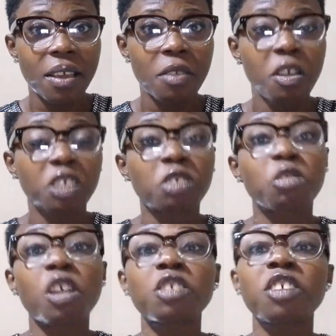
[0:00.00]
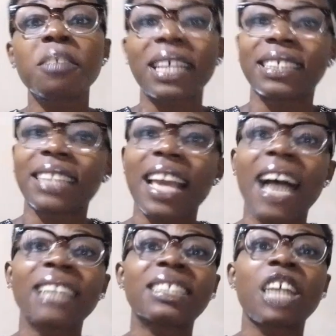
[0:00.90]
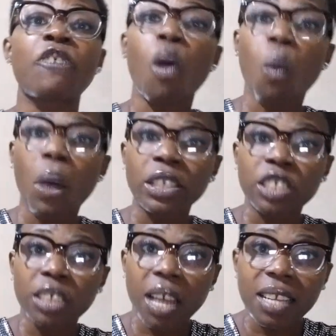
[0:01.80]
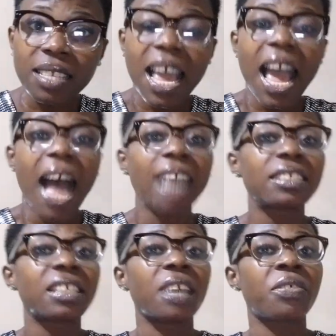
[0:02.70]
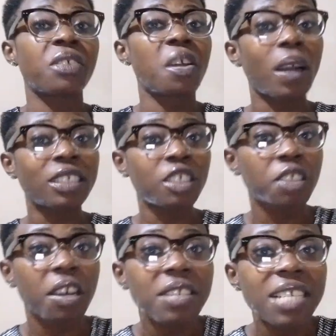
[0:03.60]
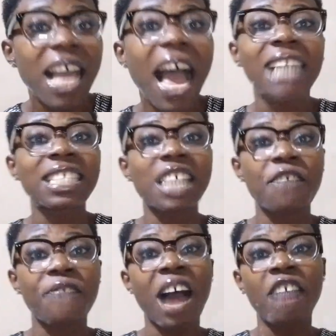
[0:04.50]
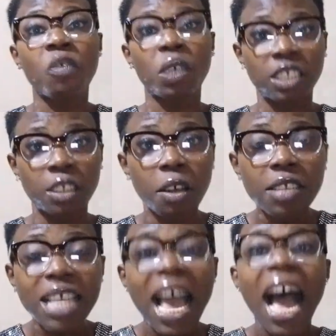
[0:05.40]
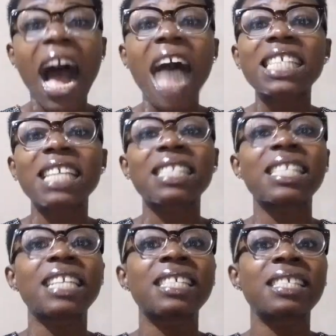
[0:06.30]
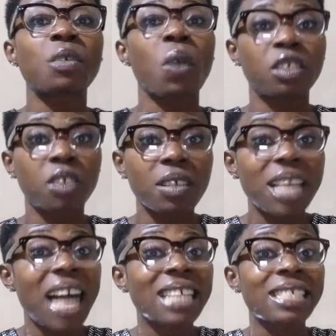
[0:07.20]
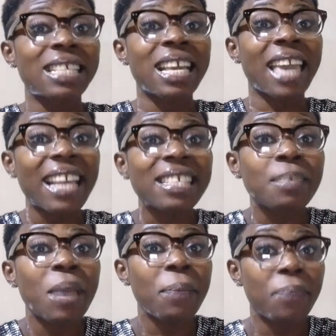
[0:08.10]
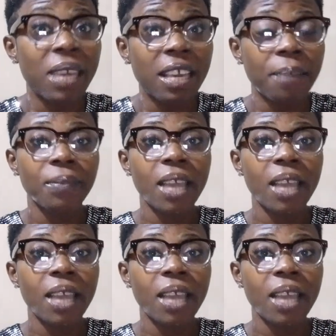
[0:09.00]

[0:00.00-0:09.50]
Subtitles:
Your instruction might say answer 4 questions, answer 3 questions, answer 5 questions, answer 6 questions, as the case may be.